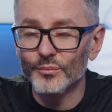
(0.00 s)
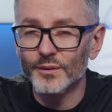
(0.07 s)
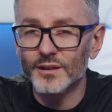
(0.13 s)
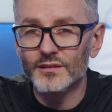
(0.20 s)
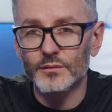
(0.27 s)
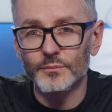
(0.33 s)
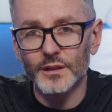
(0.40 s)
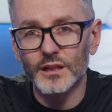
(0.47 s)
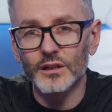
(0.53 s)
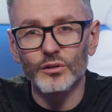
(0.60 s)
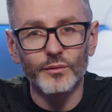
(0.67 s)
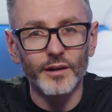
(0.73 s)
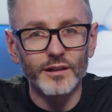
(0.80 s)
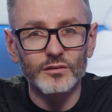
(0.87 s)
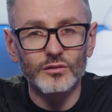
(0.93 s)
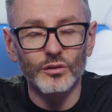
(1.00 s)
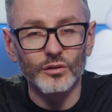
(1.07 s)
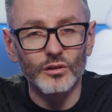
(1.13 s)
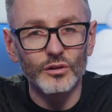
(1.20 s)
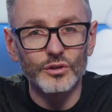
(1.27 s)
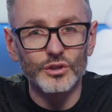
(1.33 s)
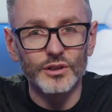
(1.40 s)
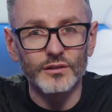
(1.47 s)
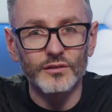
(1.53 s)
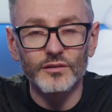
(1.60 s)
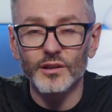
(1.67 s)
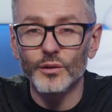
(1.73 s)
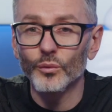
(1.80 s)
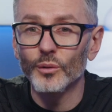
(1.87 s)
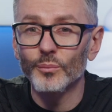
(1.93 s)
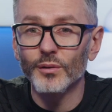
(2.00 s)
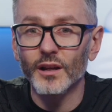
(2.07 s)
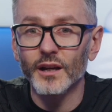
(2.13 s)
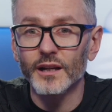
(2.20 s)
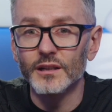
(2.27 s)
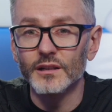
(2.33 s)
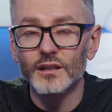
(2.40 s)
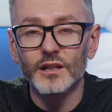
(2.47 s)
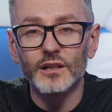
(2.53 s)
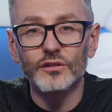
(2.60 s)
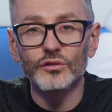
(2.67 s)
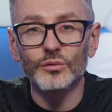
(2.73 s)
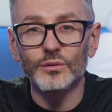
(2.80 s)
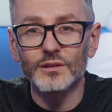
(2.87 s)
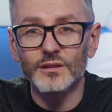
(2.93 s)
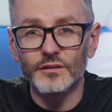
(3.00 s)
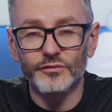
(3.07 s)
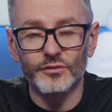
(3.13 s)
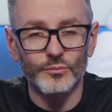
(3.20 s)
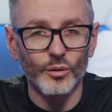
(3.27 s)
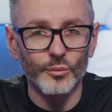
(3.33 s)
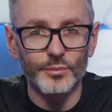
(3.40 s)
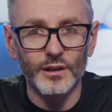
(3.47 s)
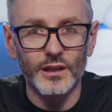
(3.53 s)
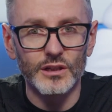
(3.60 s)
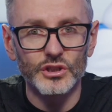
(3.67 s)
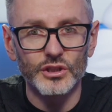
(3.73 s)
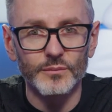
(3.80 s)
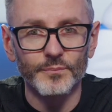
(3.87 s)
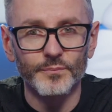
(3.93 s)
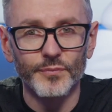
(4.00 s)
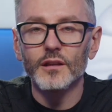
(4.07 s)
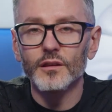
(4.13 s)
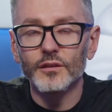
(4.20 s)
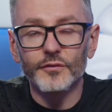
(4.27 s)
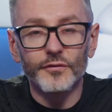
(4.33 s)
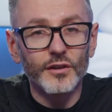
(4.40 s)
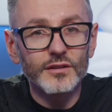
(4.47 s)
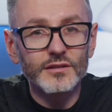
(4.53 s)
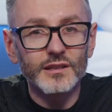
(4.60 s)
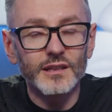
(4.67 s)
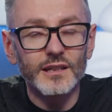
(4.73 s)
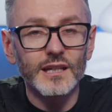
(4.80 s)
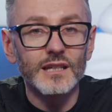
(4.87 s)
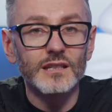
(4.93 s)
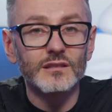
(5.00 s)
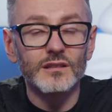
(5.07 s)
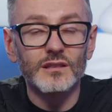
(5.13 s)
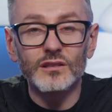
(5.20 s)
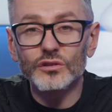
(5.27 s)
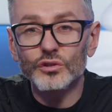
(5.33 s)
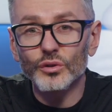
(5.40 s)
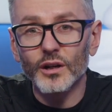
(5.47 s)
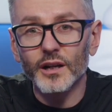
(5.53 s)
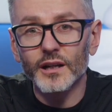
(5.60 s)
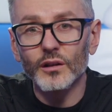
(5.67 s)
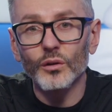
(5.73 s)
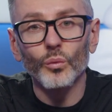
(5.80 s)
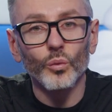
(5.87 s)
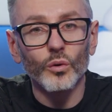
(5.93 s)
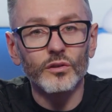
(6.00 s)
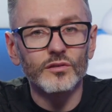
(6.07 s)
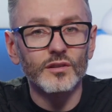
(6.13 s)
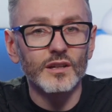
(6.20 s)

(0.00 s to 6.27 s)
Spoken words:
made some incorrect conclusions that were applied to a different population. The first thing is this trial was